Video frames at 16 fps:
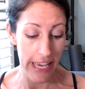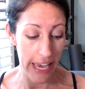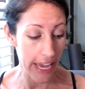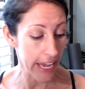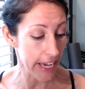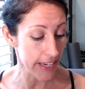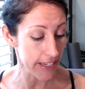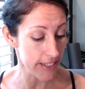
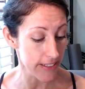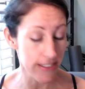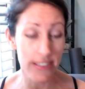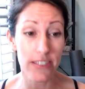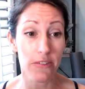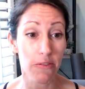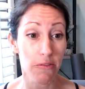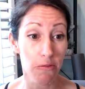and
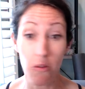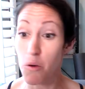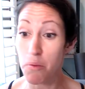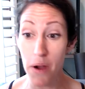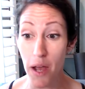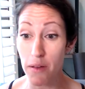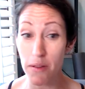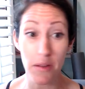we'll
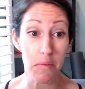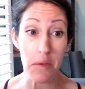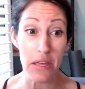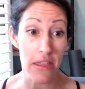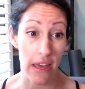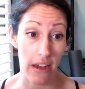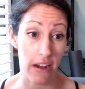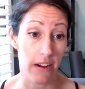probably be
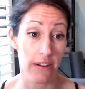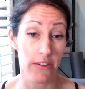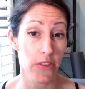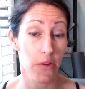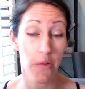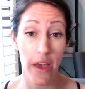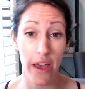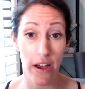there
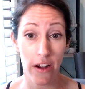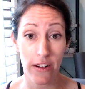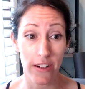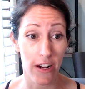the way our,